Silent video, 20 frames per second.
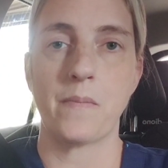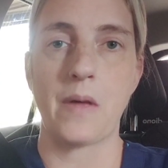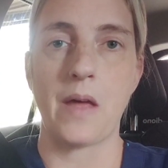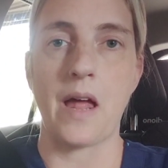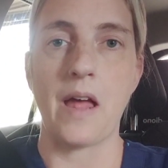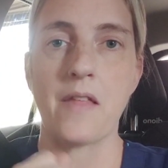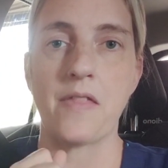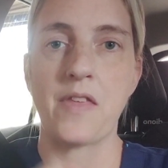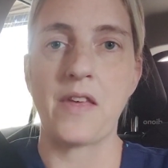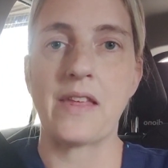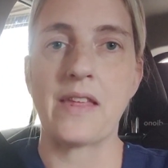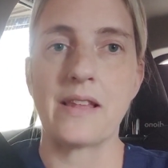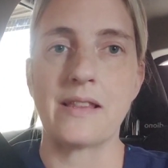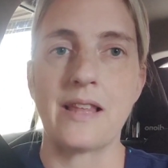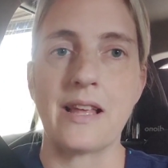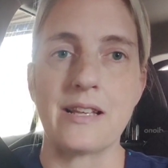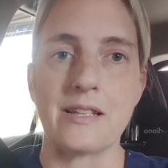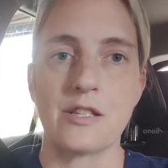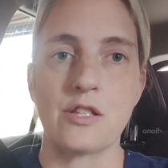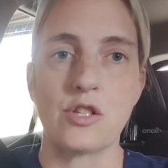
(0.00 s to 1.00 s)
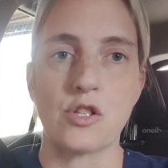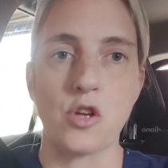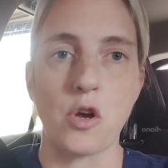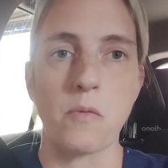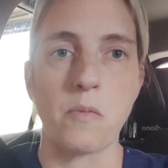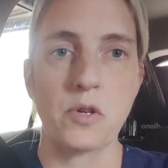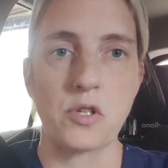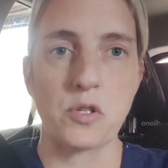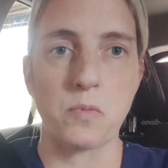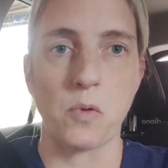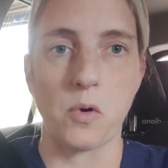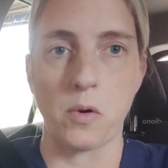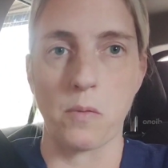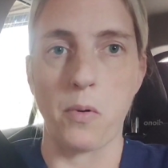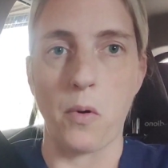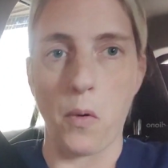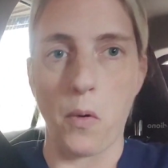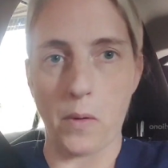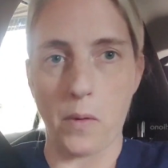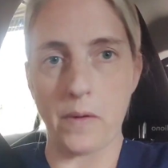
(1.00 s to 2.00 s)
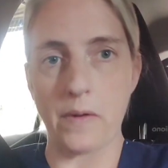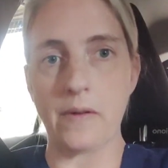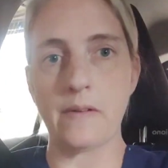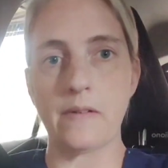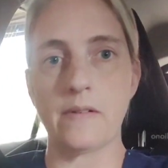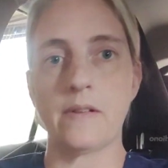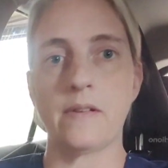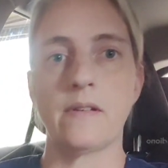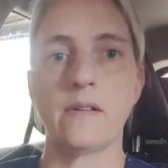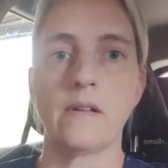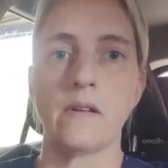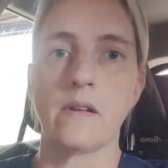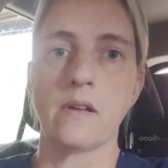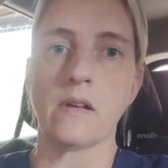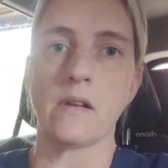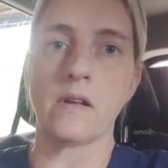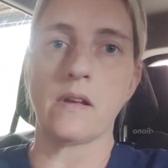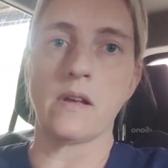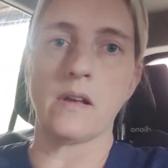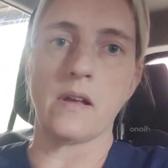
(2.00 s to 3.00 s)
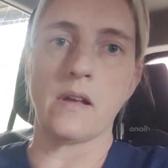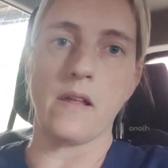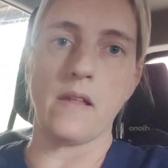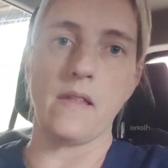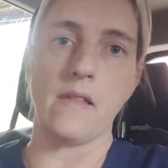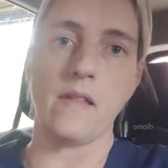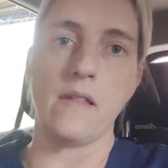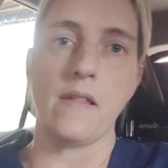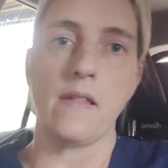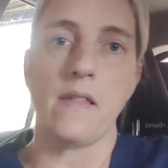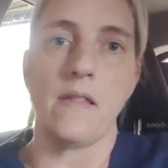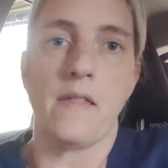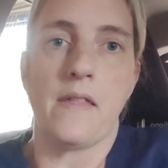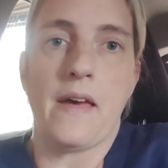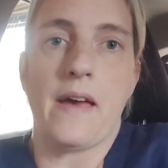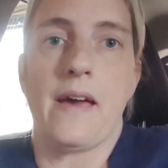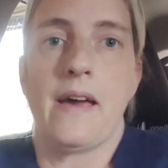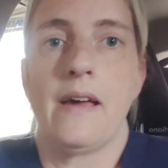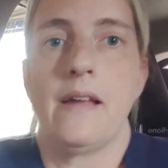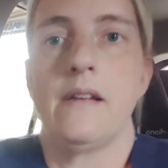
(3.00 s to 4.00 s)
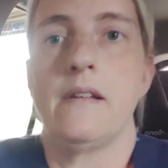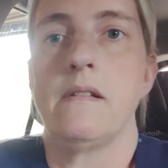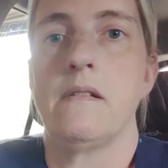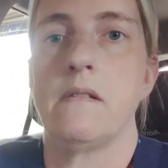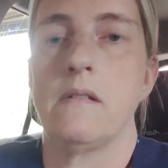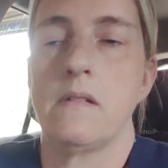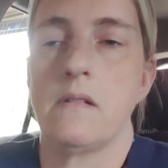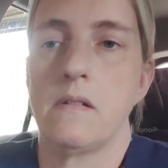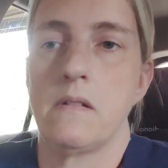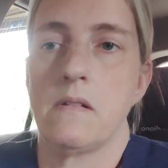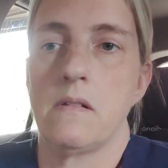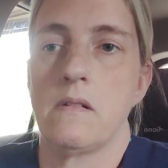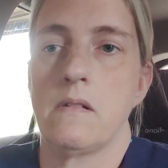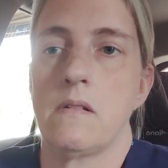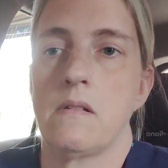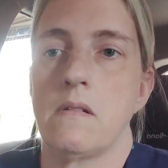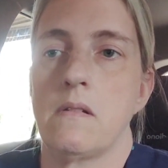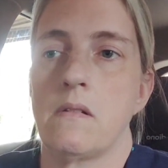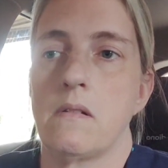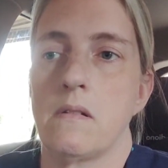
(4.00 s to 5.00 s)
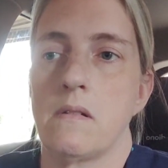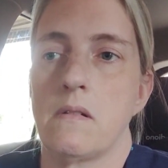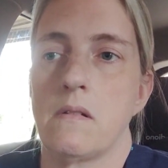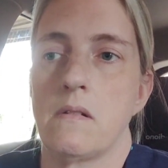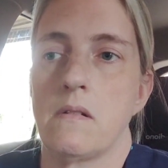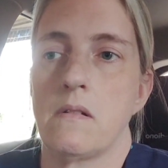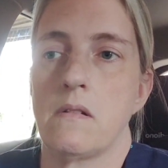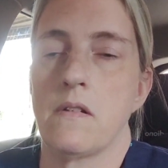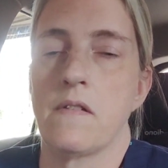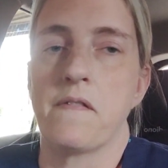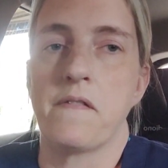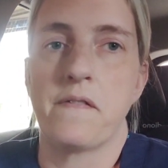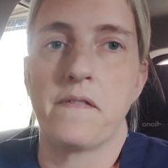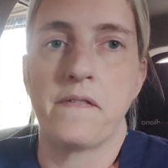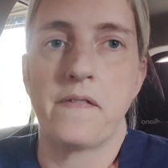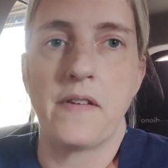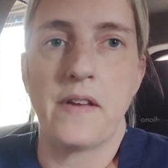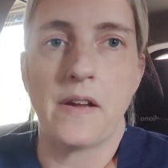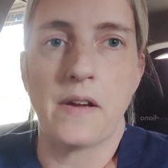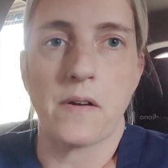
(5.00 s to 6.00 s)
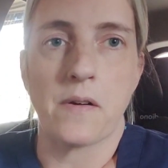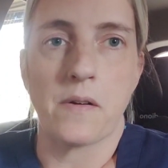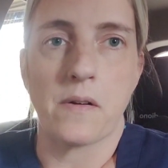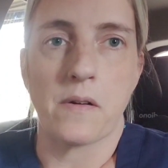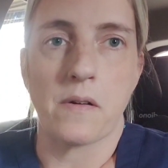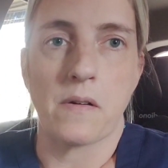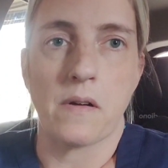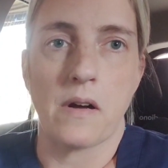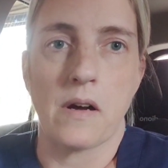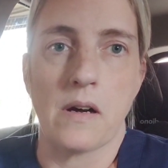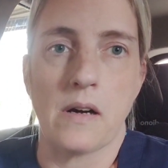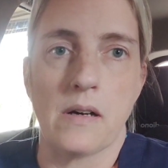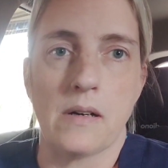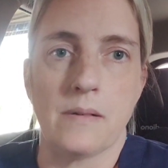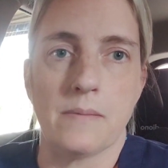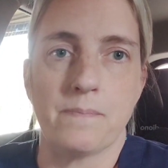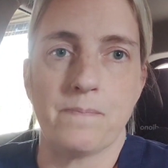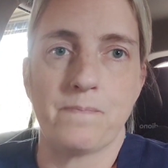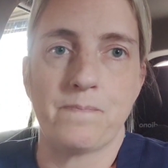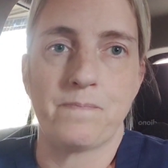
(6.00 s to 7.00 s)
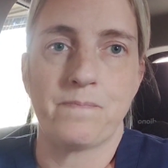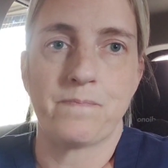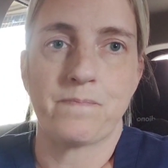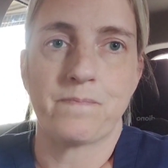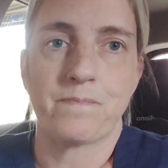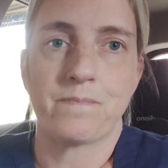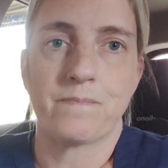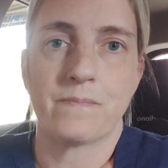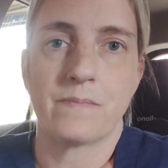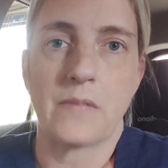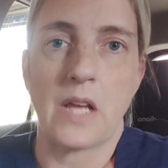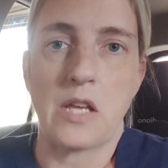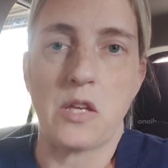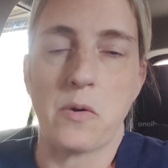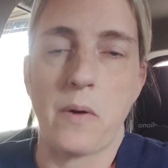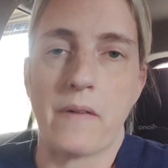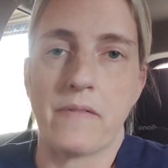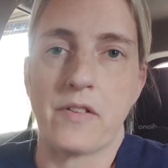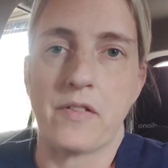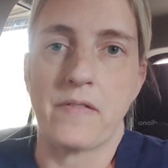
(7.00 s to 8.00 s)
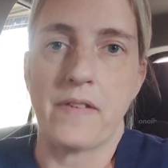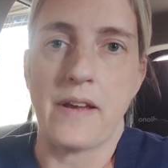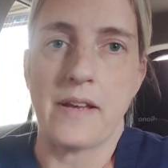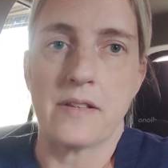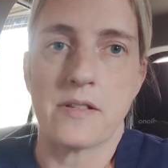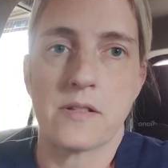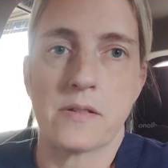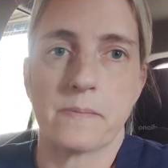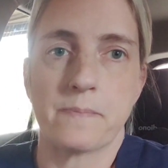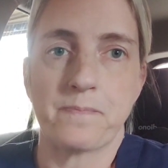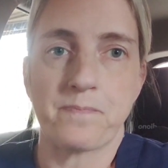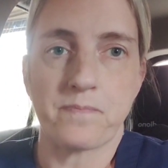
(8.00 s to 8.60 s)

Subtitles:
I think that that's so much more important than the fear that you have to face.